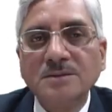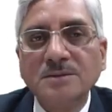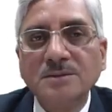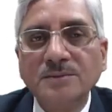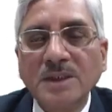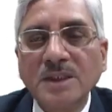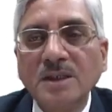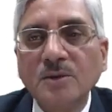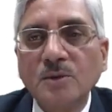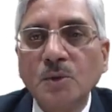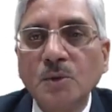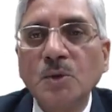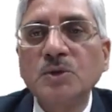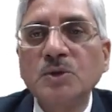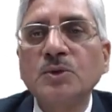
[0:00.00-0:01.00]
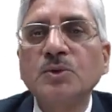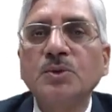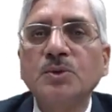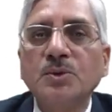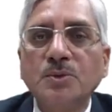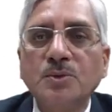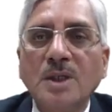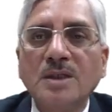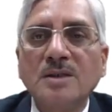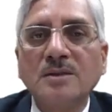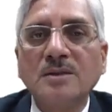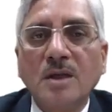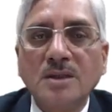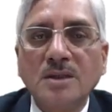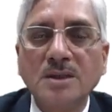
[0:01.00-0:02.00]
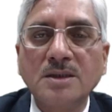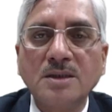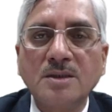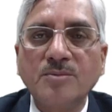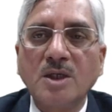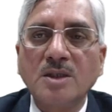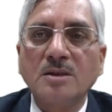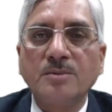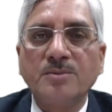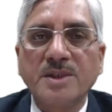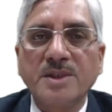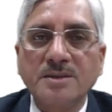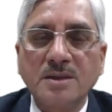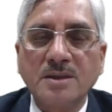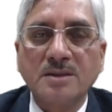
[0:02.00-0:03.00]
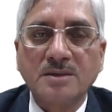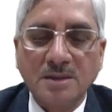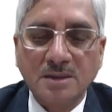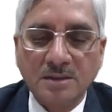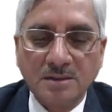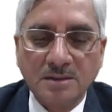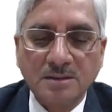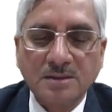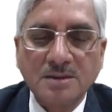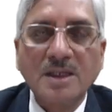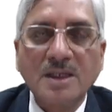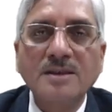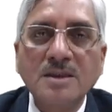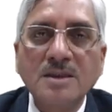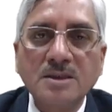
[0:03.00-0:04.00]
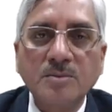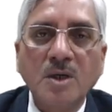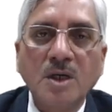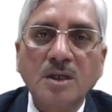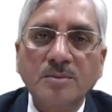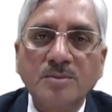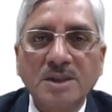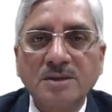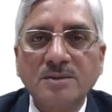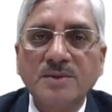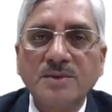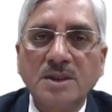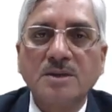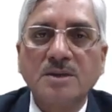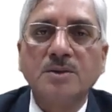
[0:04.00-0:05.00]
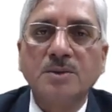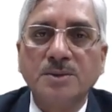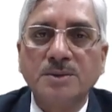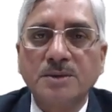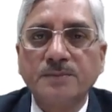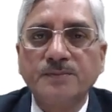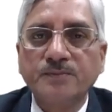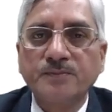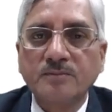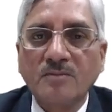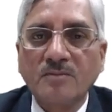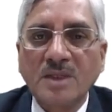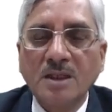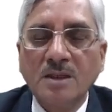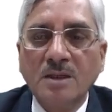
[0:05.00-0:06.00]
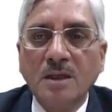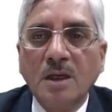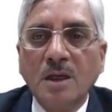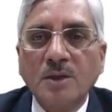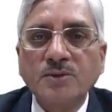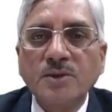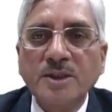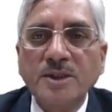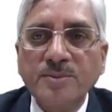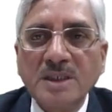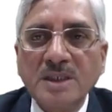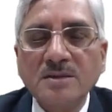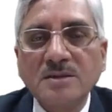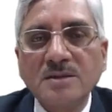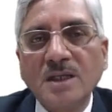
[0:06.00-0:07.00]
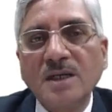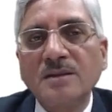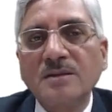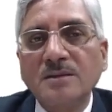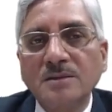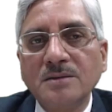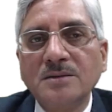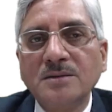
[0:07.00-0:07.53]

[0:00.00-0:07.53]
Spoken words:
very close to what non-linear model predicted, slightly small but very close. So it means that